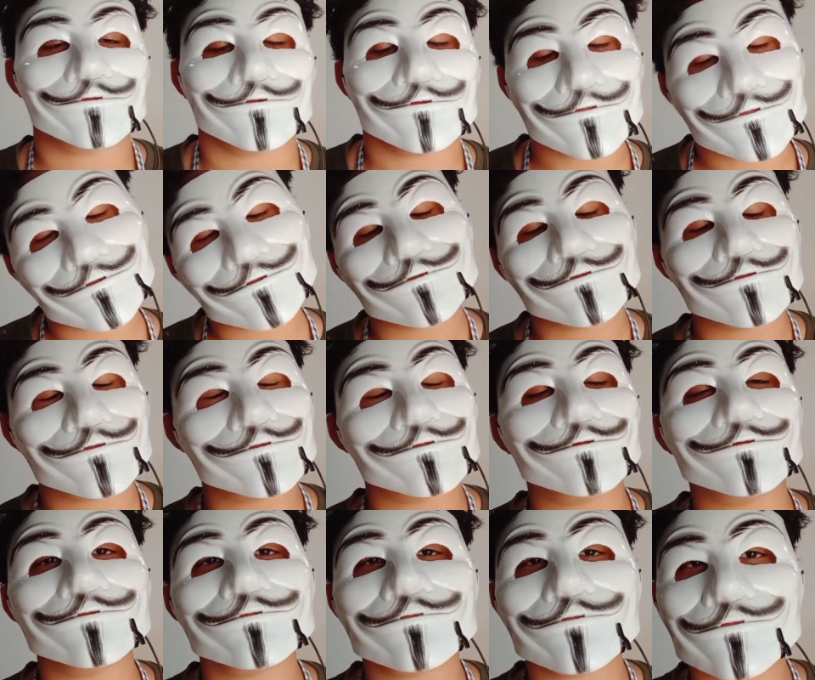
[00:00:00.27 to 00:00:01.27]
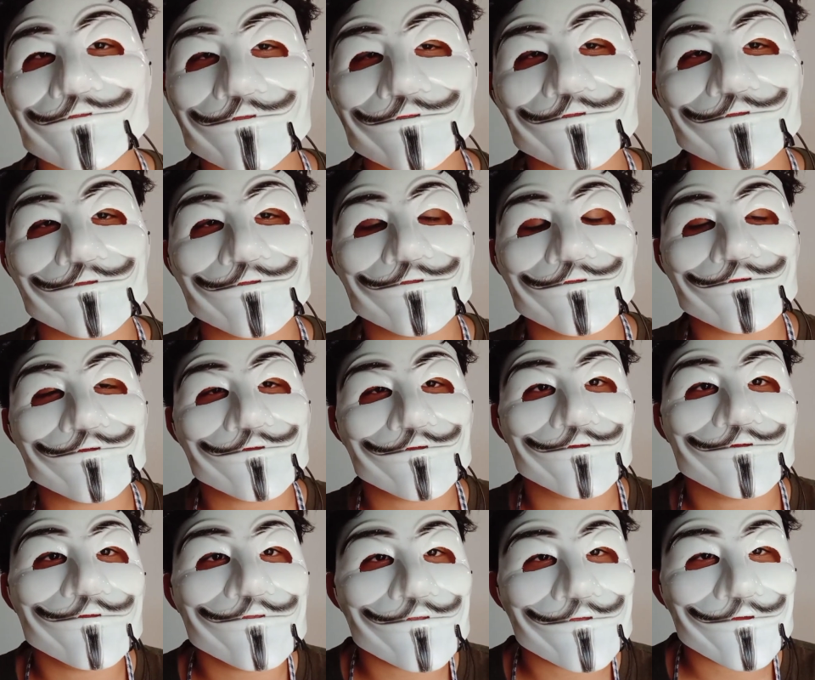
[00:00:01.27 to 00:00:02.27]
basically the initiative. We're going to make
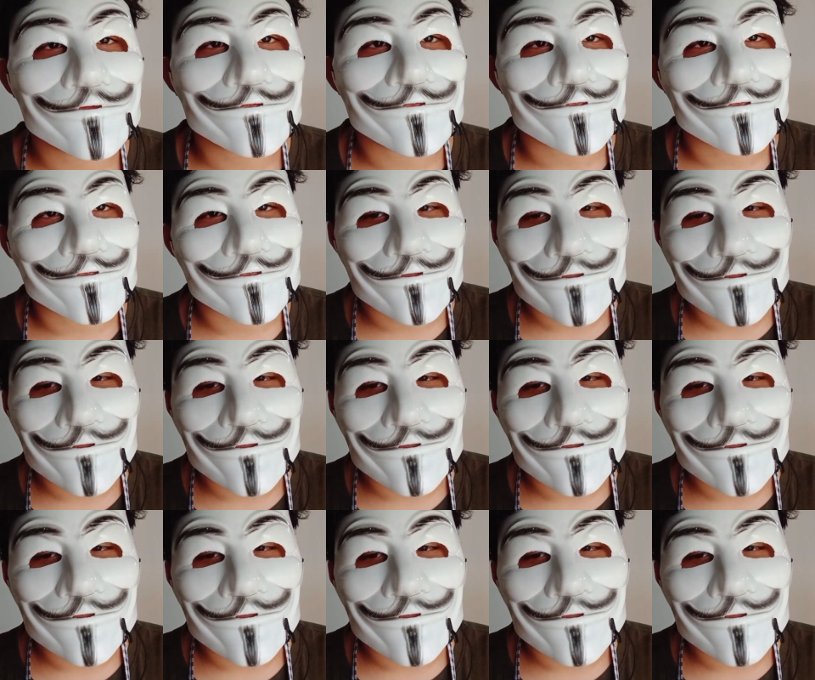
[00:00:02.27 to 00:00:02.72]
homemade Oreo